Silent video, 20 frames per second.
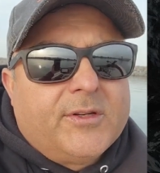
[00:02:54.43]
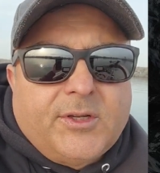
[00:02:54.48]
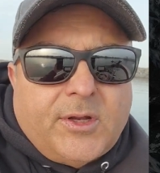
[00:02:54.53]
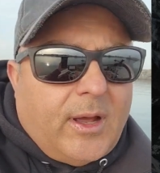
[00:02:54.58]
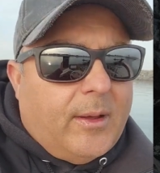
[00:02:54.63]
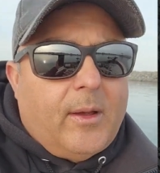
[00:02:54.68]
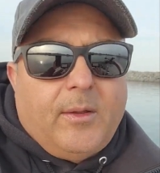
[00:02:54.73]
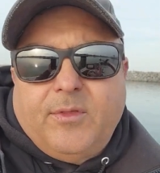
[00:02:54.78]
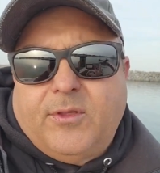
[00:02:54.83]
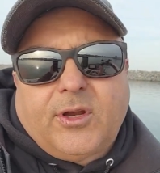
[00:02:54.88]

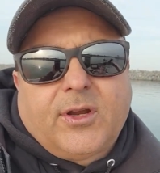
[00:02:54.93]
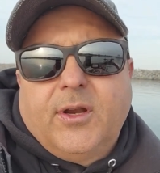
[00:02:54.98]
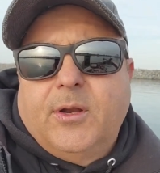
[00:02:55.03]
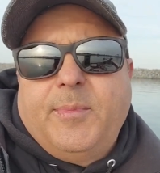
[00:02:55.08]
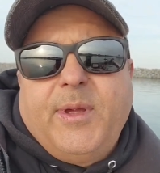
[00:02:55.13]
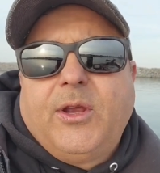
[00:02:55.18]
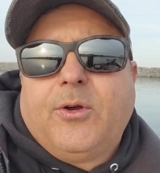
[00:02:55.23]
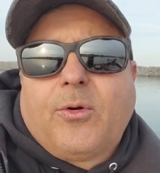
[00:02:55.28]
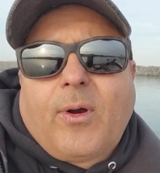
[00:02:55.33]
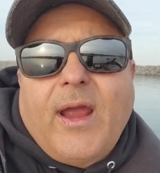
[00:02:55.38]
They're going to
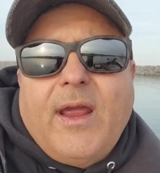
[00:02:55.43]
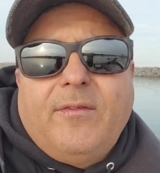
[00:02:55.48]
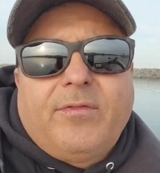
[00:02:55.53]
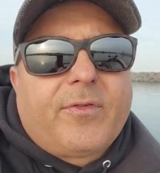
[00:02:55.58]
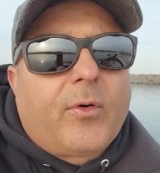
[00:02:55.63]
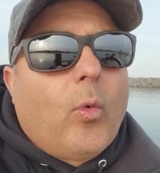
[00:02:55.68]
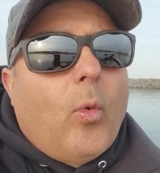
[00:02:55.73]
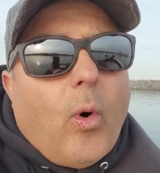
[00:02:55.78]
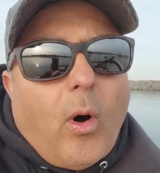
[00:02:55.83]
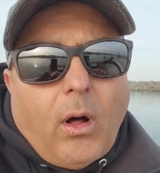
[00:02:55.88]
be great
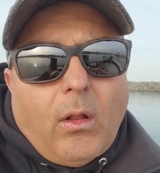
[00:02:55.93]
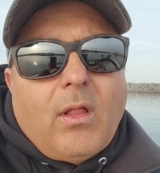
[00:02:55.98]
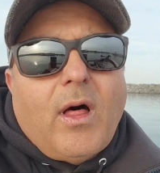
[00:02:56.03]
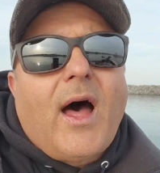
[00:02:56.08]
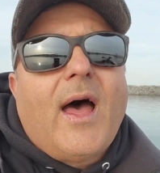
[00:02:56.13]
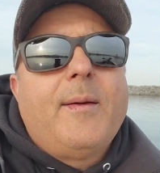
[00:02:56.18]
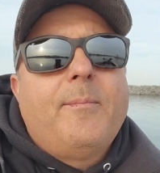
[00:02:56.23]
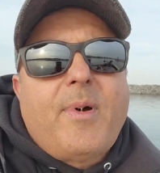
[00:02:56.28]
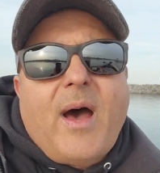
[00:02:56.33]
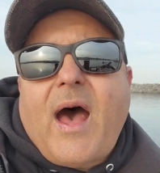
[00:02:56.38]
for
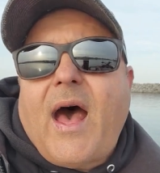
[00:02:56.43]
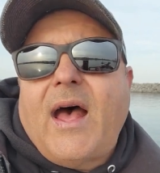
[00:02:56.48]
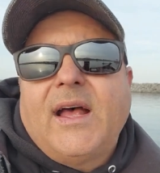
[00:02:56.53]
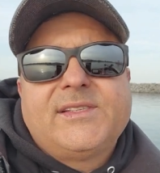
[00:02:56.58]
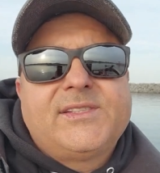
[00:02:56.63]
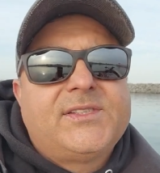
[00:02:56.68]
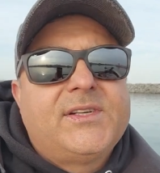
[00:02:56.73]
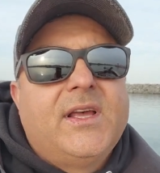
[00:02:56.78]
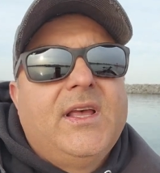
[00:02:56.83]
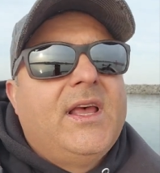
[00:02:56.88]
walleye,
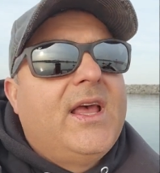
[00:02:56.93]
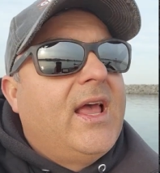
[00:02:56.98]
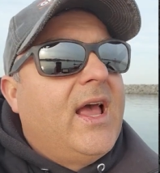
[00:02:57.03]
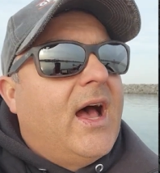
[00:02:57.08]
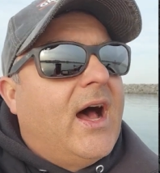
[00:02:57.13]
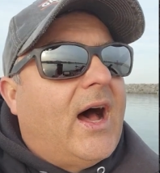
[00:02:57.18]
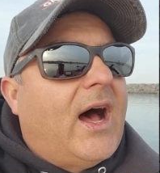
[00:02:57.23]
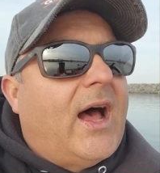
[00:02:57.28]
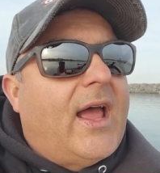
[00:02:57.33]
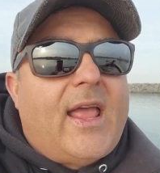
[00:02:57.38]
bass,
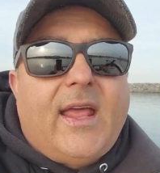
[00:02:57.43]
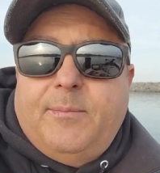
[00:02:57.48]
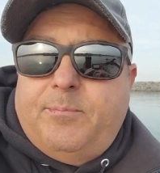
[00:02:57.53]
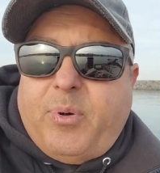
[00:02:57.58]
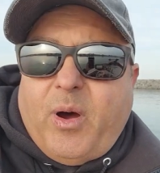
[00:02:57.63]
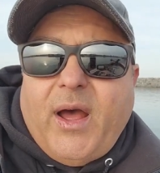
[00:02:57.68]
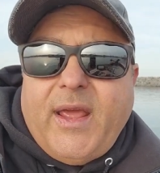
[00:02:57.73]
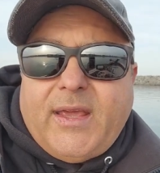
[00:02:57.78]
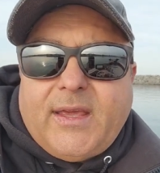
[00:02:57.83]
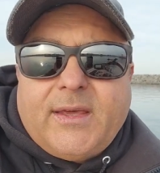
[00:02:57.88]
and
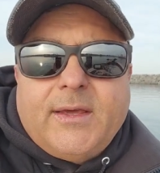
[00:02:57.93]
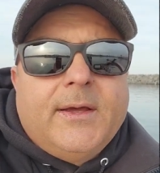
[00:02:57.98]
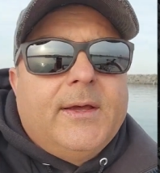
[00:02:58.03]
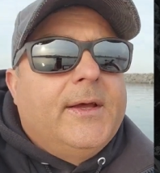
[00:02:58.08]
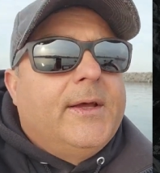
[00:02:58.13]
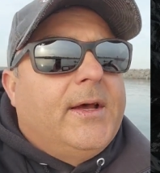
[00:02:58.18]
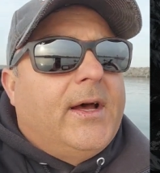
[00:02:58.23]
pike.